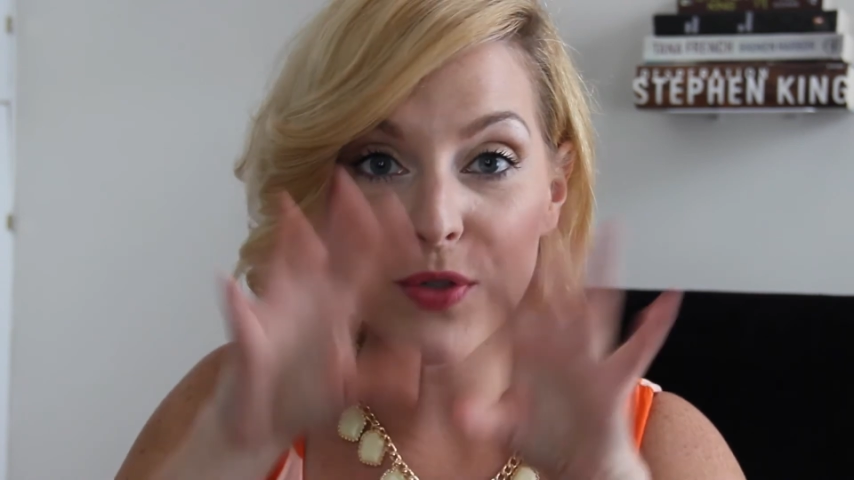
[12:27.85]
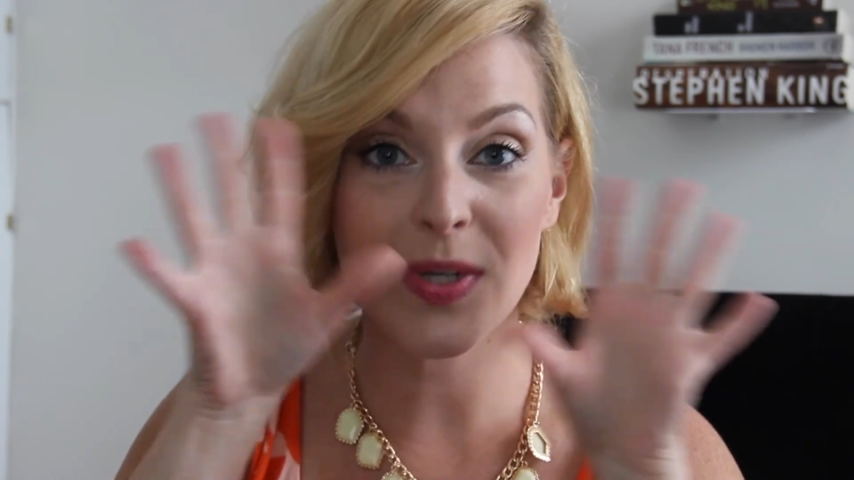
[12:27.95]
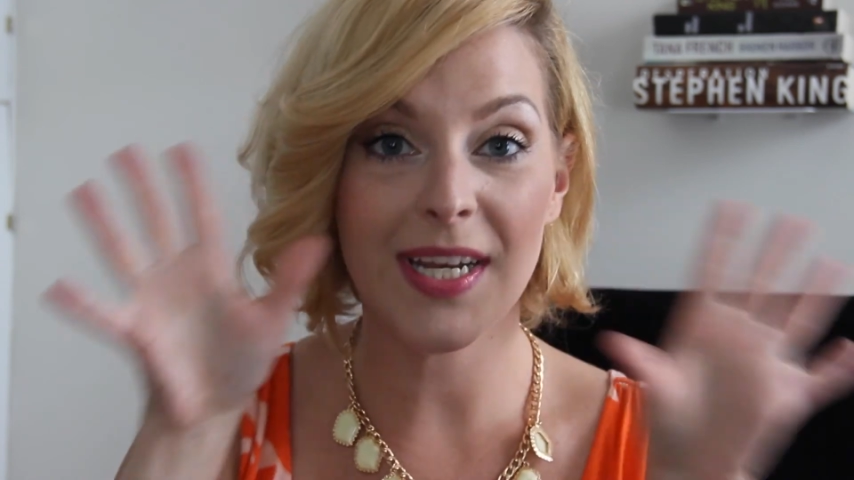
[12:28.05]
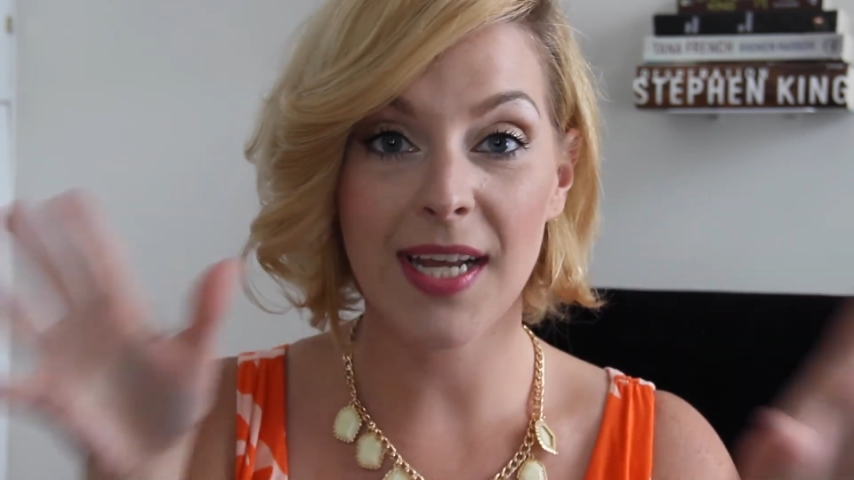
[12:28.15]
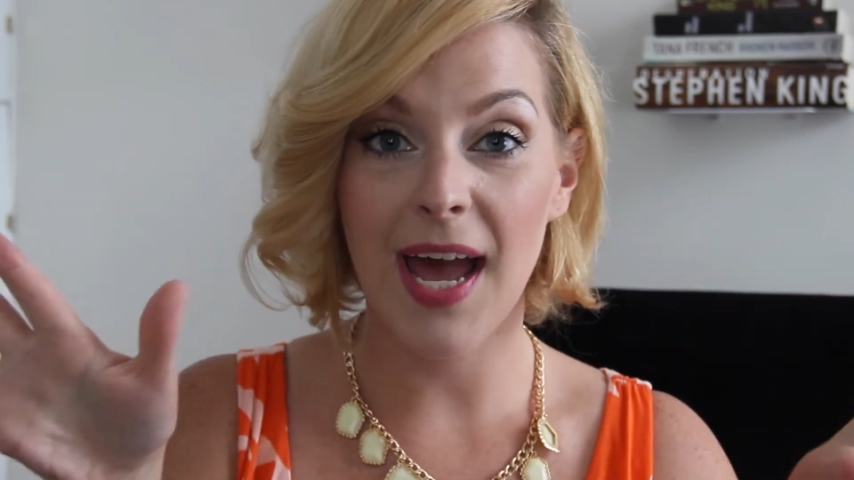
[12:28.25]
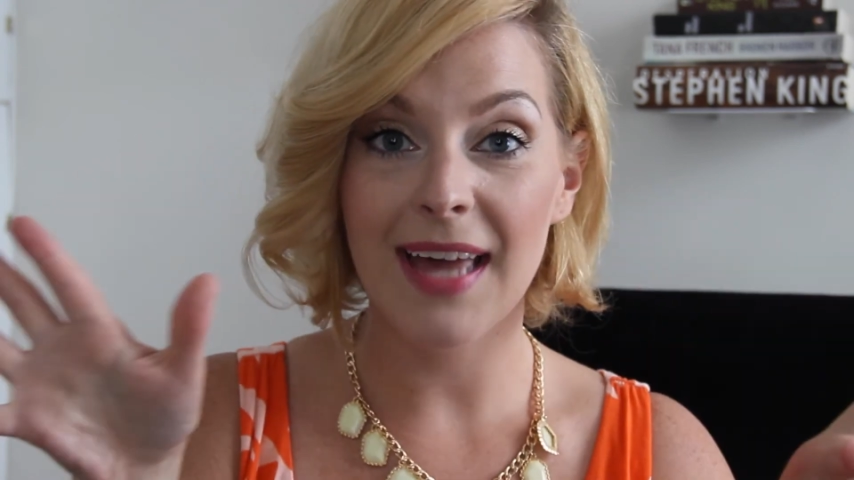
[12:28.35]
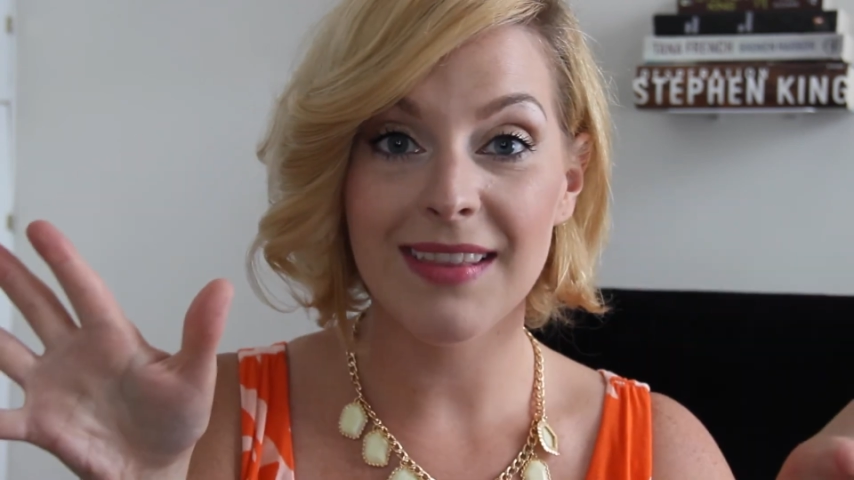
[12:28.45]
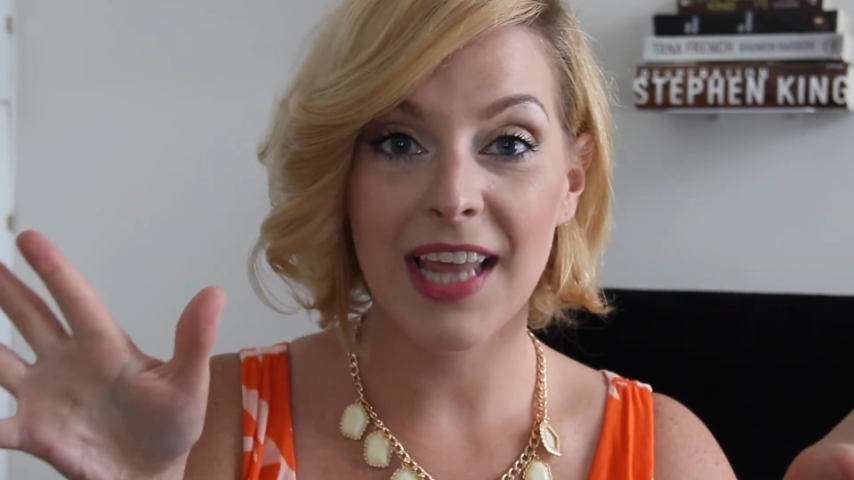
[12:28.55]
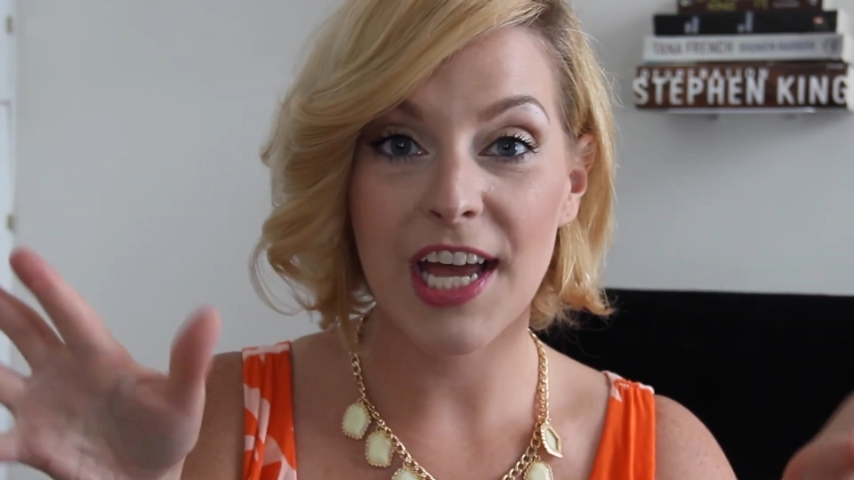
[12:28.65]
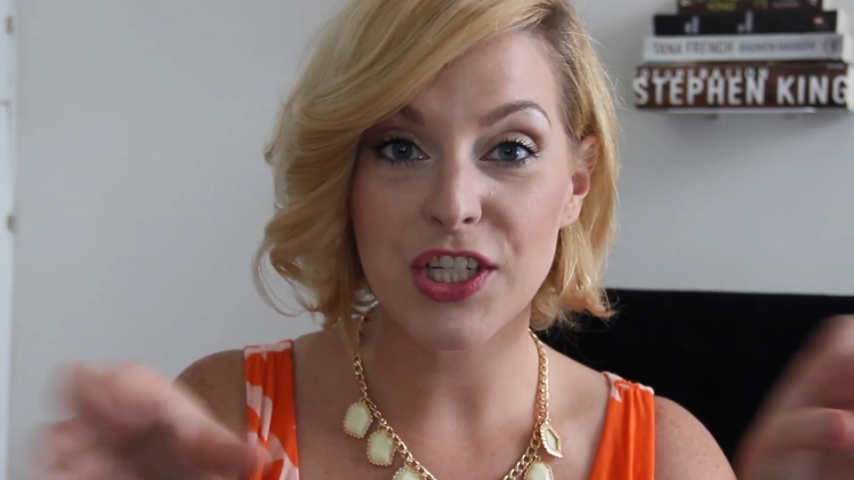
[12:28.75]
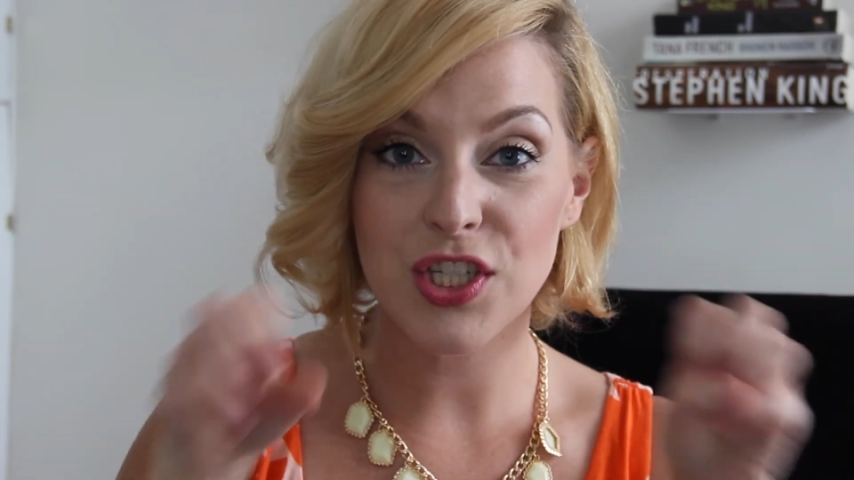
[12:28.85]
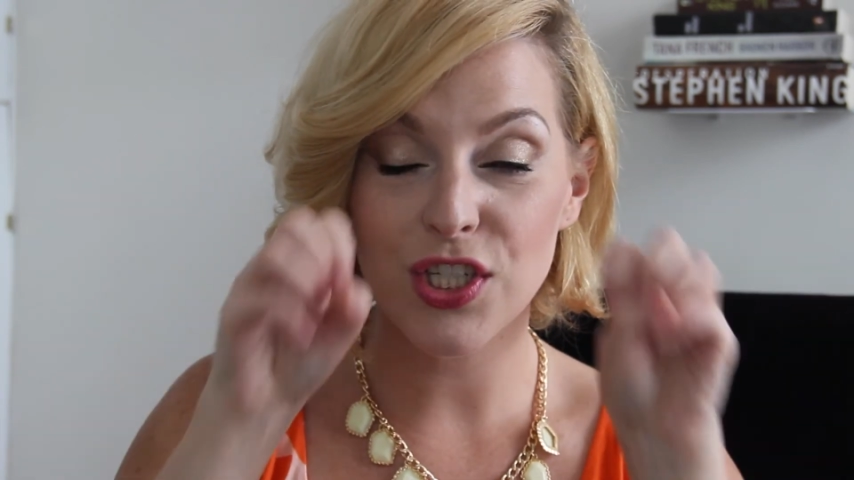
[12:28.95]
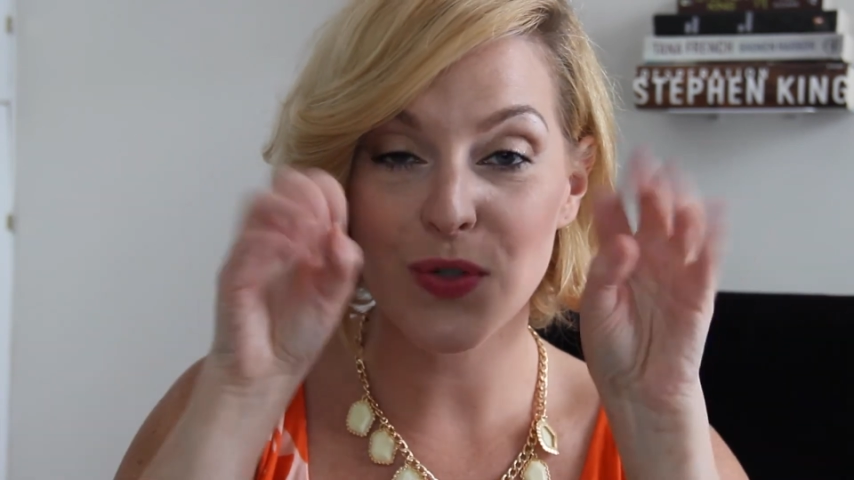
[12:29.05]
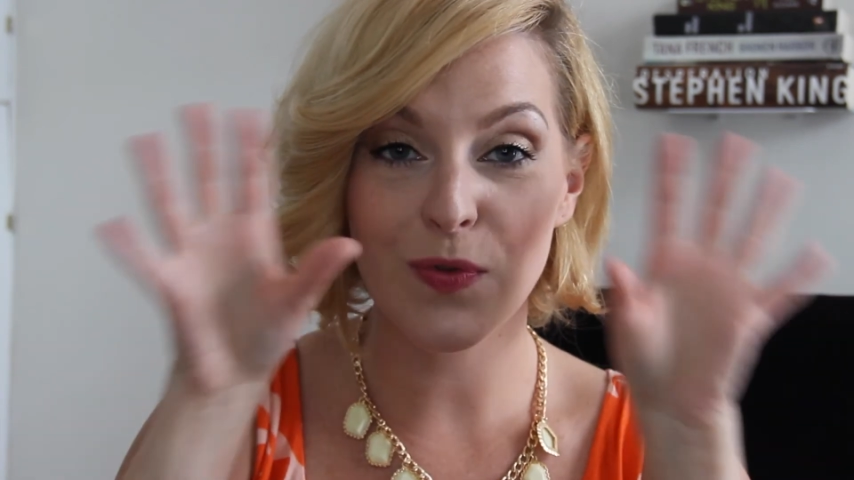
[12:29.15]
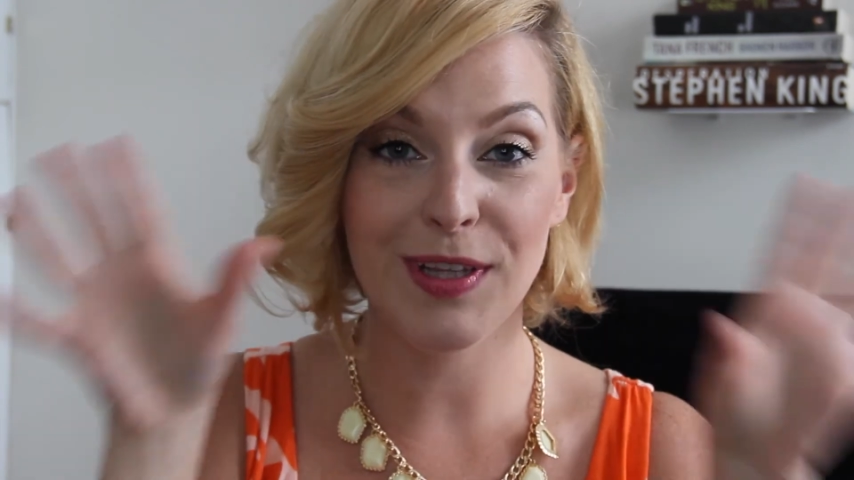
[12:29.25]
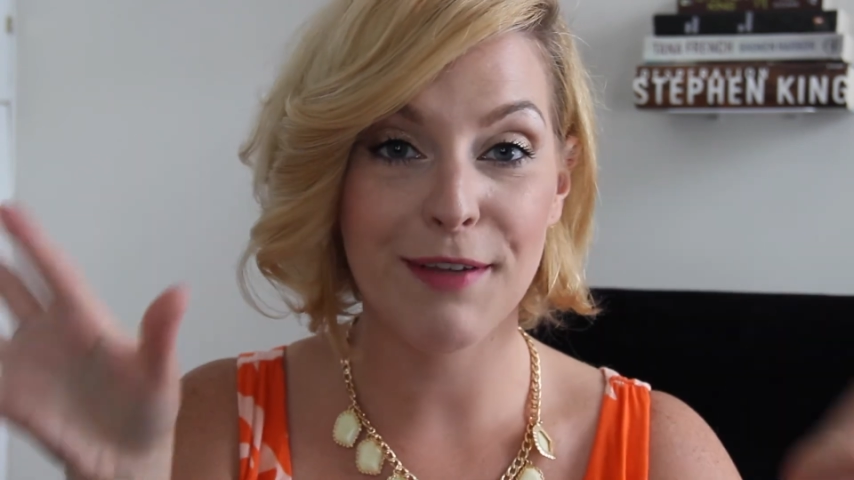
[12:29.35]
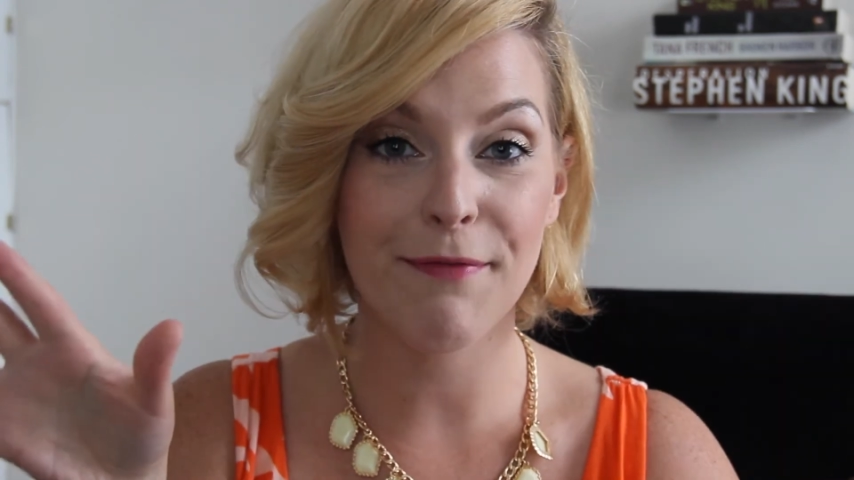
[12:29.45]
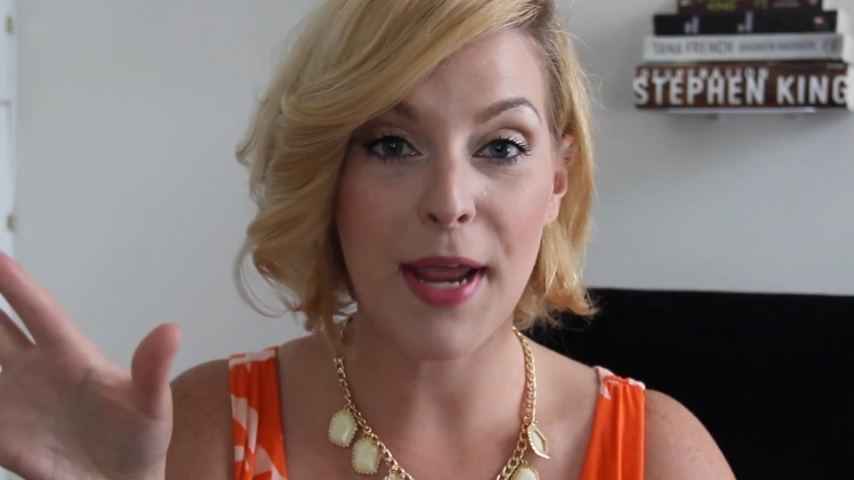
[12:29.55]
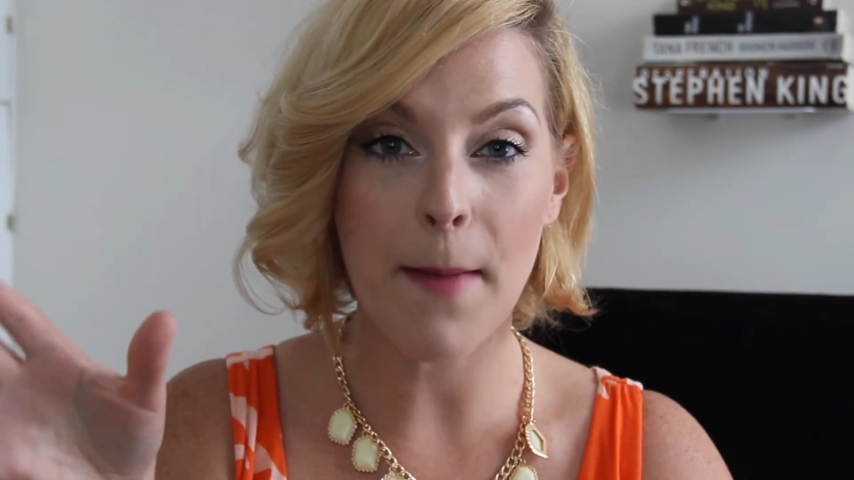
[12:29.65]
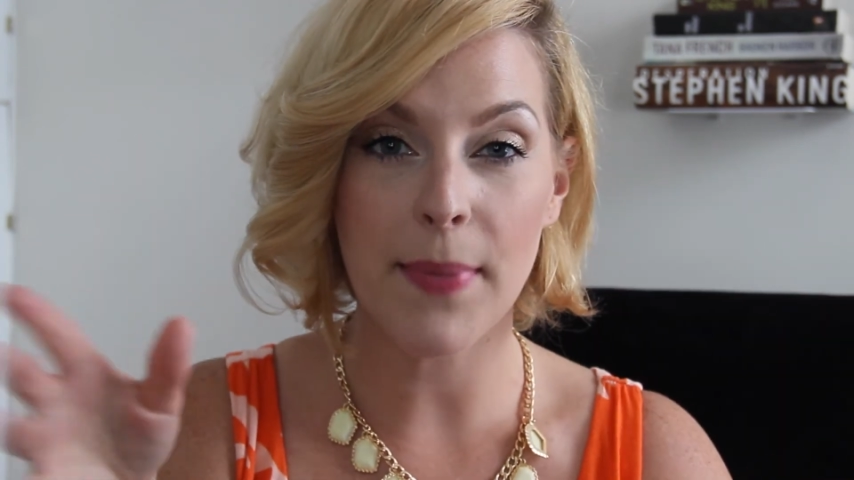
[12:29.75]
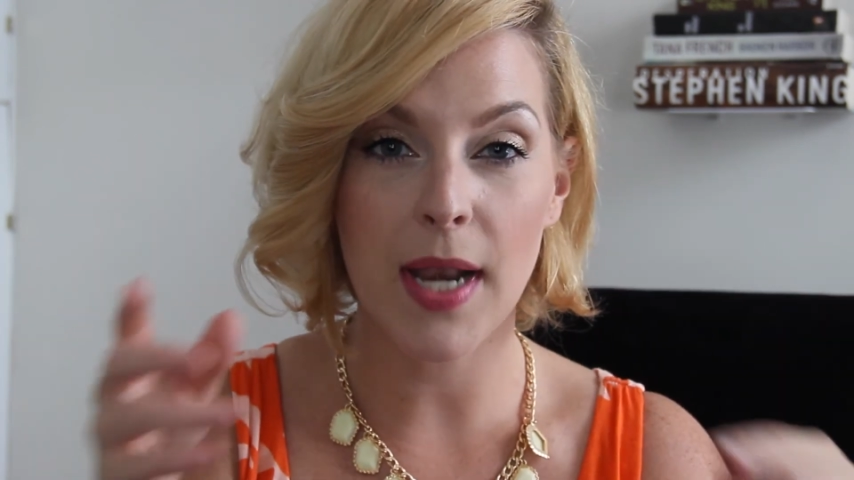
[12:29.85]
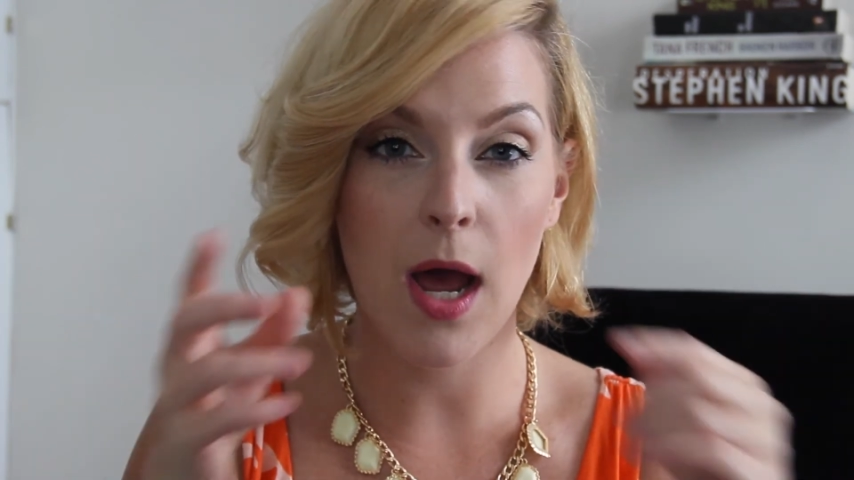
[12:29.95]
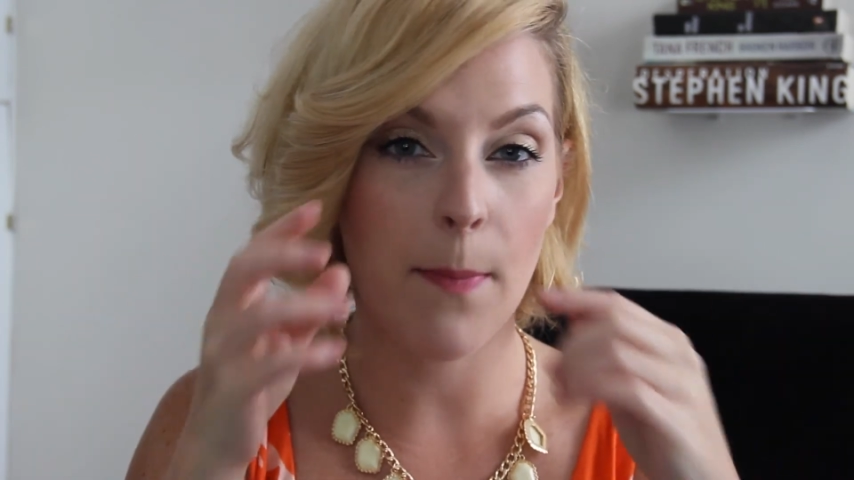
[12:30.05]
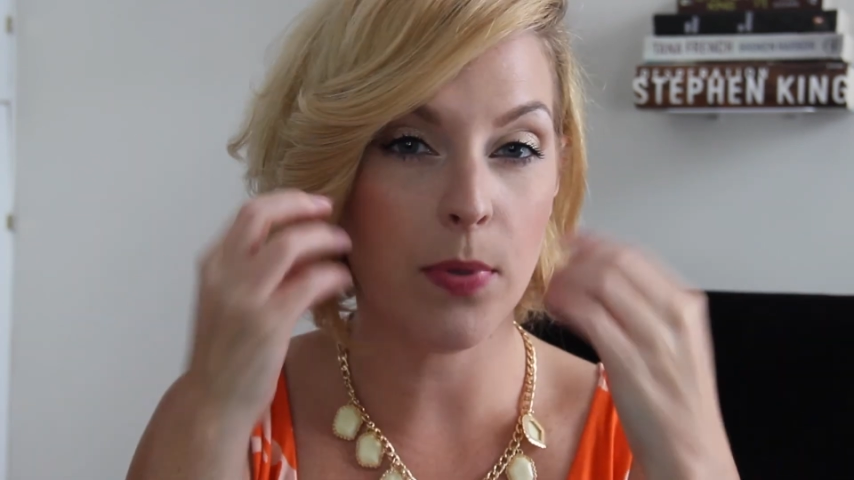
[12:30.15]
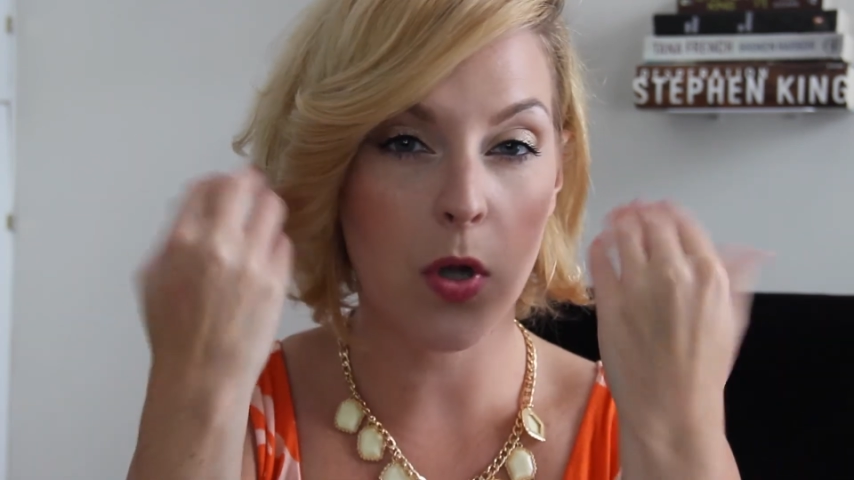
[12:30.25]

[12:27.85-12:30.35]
You can add lashes to really vamp it up,